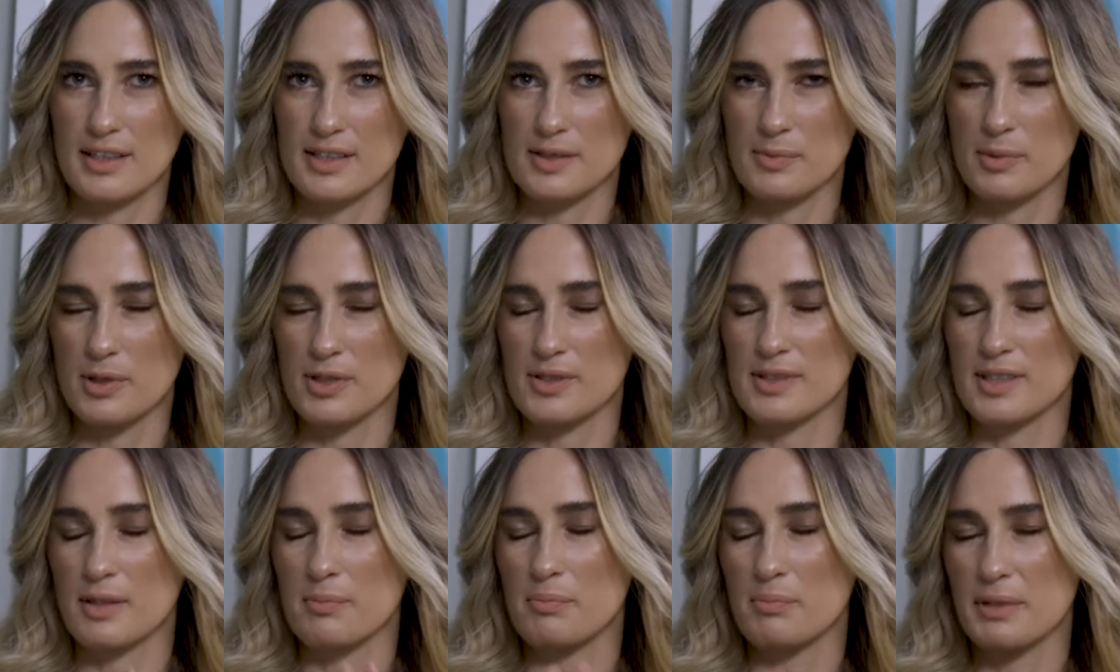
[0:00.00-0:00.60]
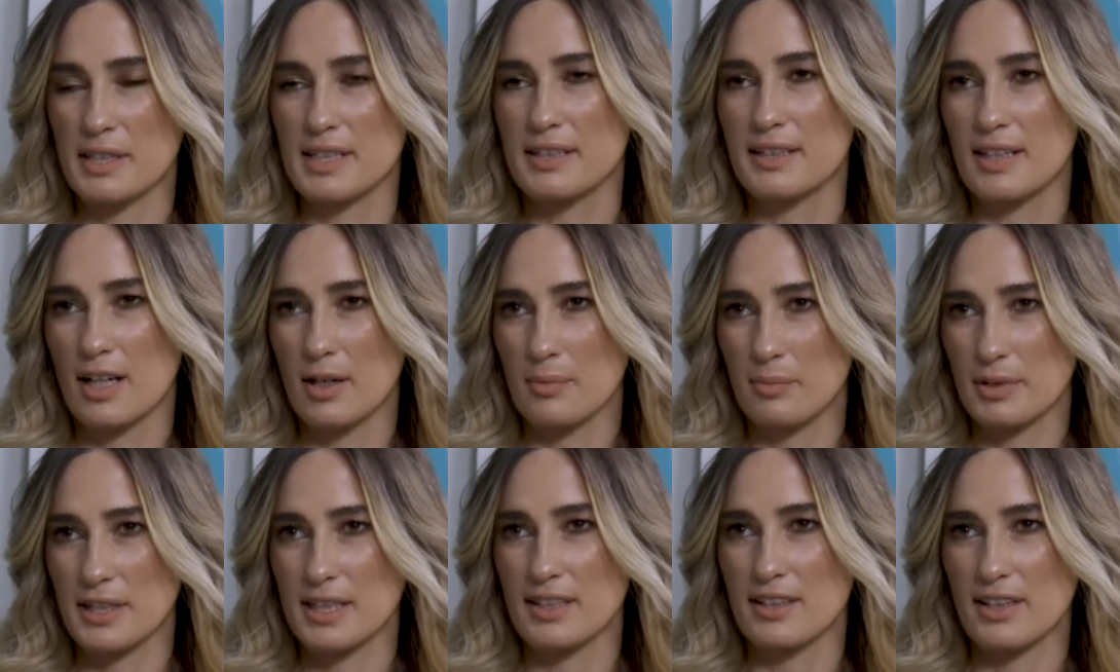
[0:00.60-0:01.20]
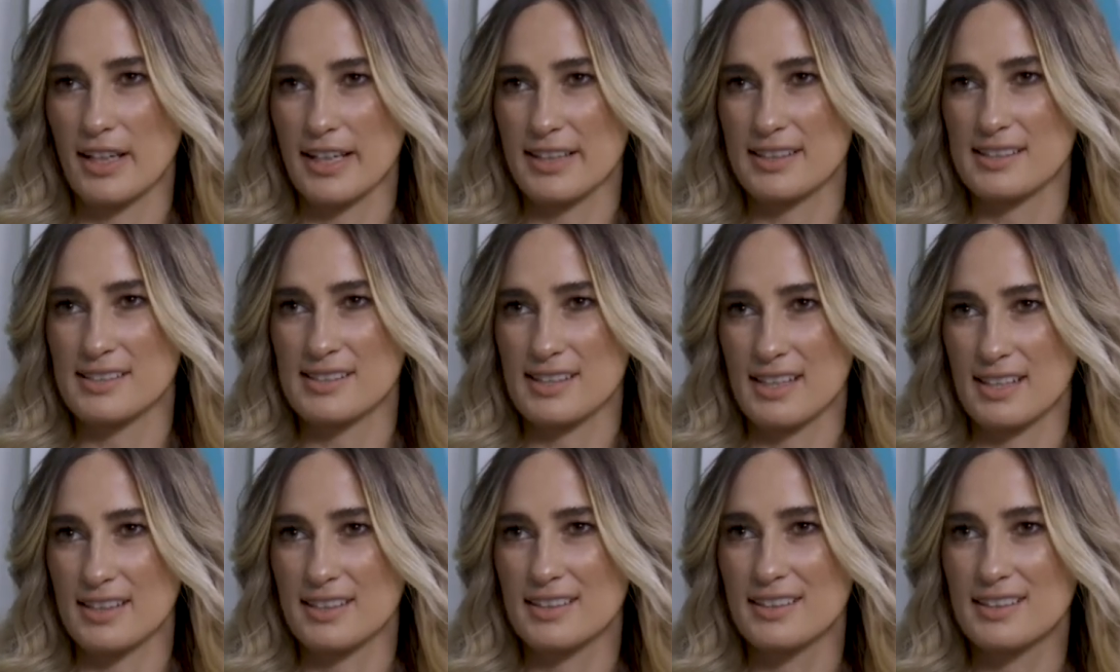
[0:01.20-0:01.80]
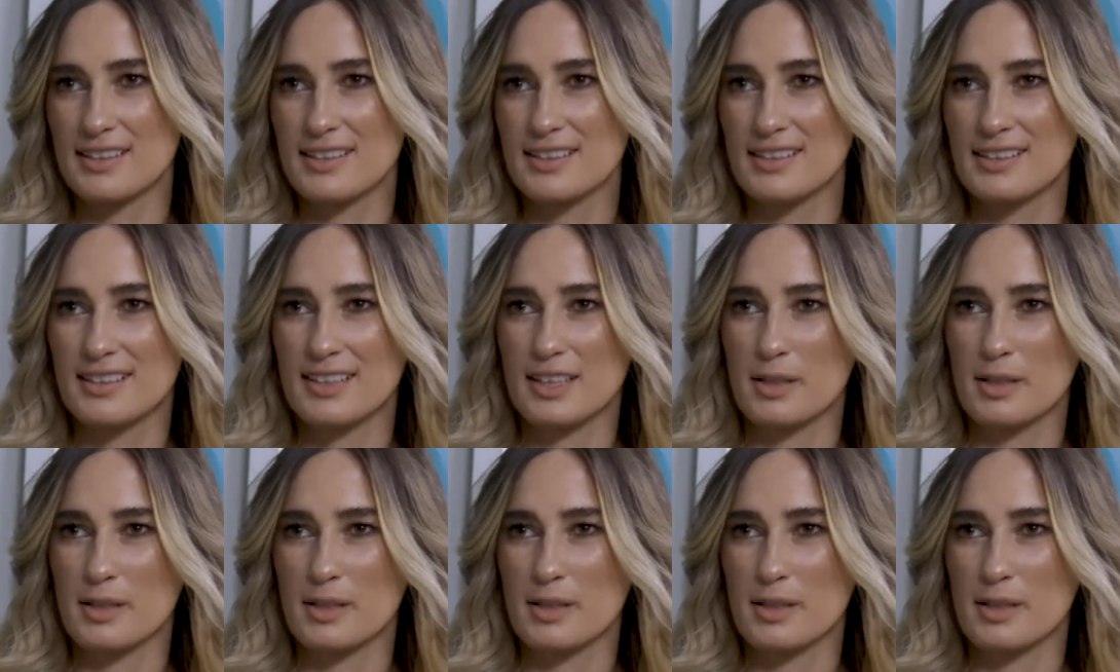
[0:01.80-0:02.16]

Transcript: I suppose, a big company like SEEK